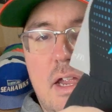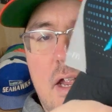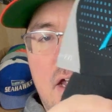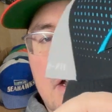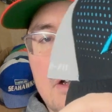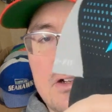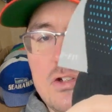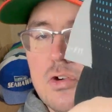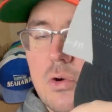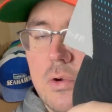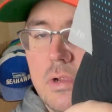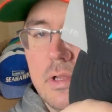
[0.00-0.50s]
are
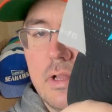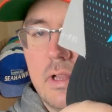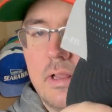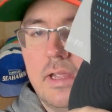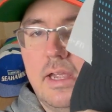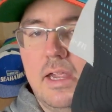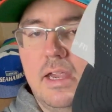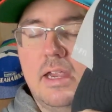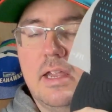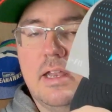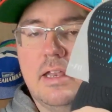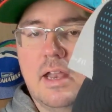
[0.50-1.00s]
really doing
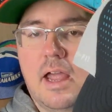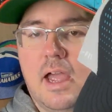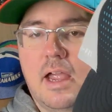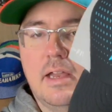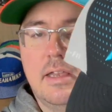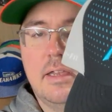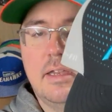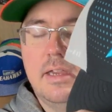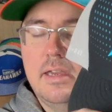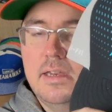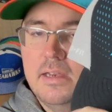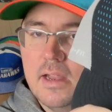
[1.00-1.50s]
well right
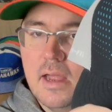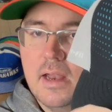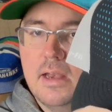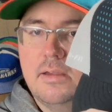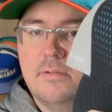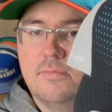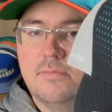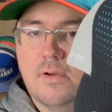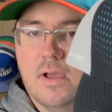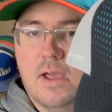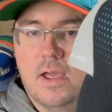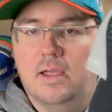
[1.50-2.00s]
now.
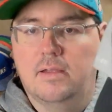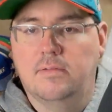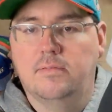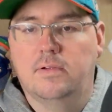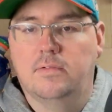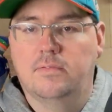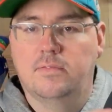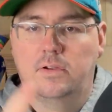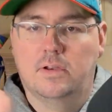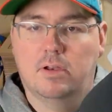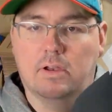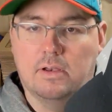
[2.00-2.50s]
While
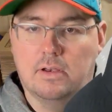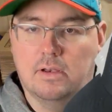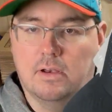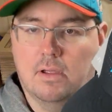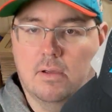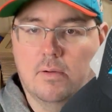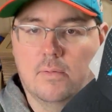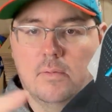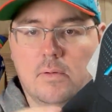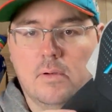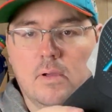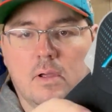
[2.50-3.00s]
I had you here, I